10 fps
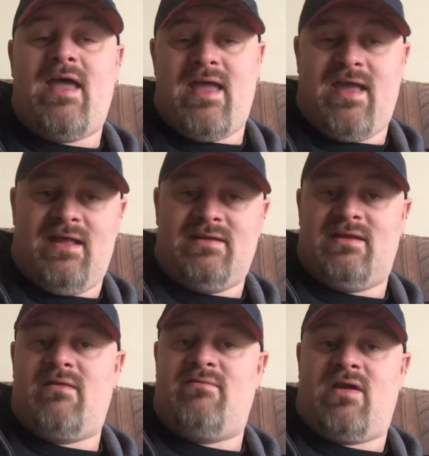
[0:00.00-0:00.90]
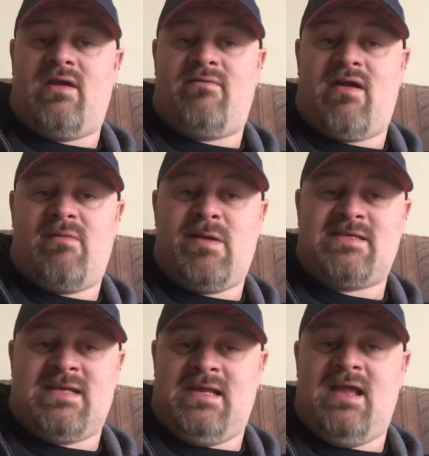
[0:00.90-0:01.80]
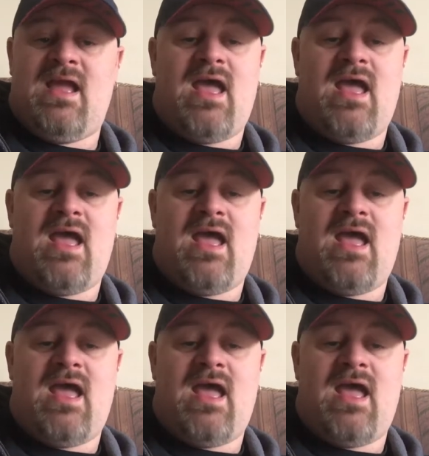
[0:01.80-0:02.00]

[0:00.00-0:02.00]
and very, very busy.